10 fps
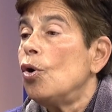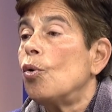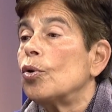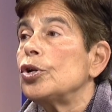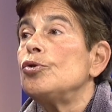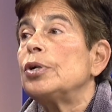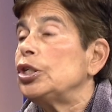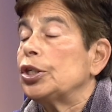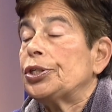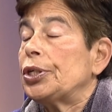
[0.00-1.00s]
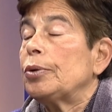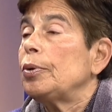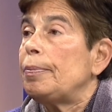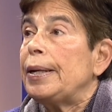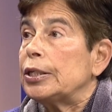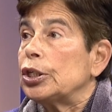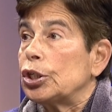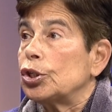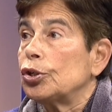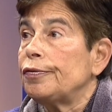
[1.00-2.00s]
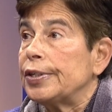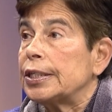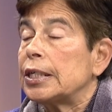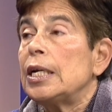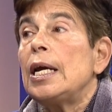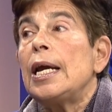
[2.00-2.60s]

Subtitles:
or you can just stick with basic service.